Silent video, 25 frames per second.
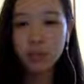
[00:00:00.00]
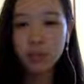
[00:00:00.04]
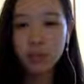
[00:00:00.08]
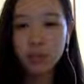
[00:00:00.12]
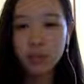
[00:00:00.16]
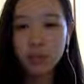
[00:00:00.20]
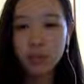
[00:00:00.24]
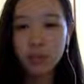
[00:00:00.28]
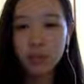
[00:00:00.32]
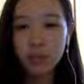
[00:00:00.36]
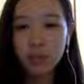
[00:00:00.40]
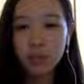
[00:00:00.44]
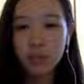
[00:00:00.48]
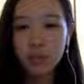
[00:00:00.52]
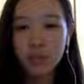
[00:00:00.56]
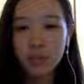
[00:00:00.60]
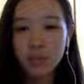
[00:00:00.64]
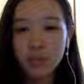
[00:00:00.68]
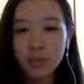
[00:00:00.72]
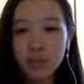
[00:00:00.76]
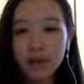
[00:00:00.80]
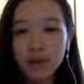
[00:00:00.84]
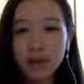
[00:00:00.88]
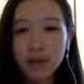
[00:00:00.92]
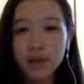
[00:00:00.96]
both the
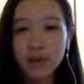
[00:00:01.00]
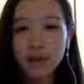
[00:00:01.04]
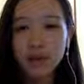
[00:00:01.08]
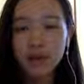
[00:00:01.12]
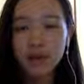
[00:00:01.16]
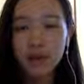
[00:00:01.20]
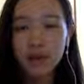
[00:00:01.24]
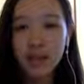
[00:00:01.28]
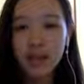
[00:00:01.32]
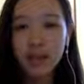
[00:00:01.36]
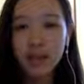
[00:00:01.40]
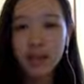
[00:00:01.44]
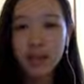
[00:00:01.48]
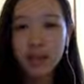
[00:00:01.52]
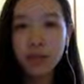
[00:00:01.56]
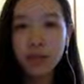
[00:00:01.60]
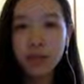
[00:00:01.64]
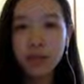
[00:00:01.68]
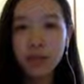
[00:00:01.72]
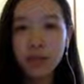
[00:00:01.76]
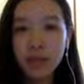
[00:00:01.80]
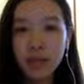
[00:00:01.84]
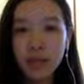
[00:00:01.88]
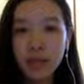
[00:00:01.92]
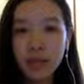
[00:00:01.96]
environment and
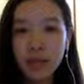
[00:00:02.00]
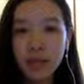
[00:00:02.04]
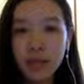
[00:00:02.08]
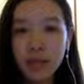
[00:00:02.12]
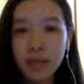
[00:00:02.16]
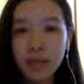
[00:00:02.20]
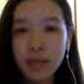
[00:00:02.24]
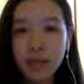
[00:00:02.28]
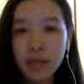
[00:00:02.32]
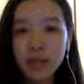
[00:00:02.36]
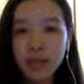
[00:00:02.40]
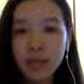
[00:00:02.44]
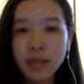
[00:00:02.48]
human beings.